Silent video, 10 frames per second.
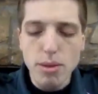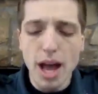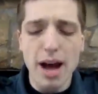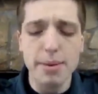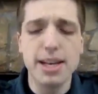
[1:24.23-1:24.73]

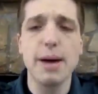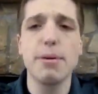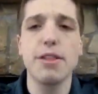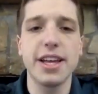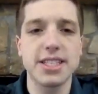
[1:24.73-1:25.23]
A
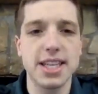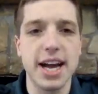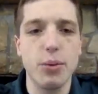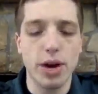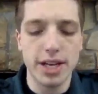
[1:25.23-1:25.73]
couple things that
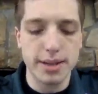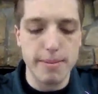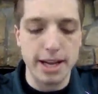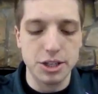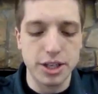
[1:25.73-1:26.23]
I wanted to
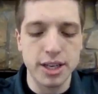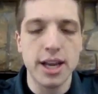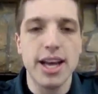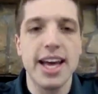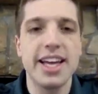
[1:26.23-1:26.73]
mention
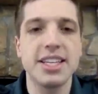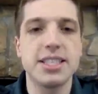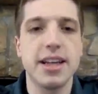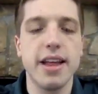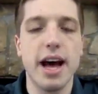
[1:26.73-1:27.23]

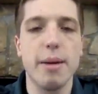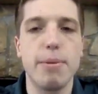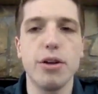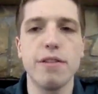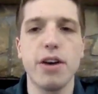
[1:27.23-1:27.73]
is
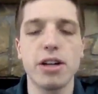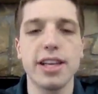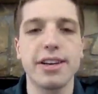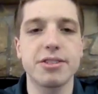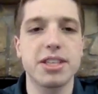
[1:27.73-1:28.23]
both of our
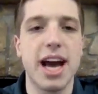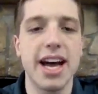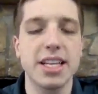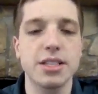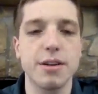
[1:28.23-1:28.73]
leaders
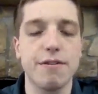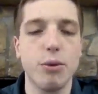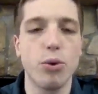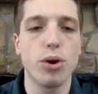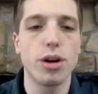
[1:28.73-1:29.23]
guides
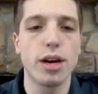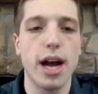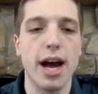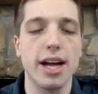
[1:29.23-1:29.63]
for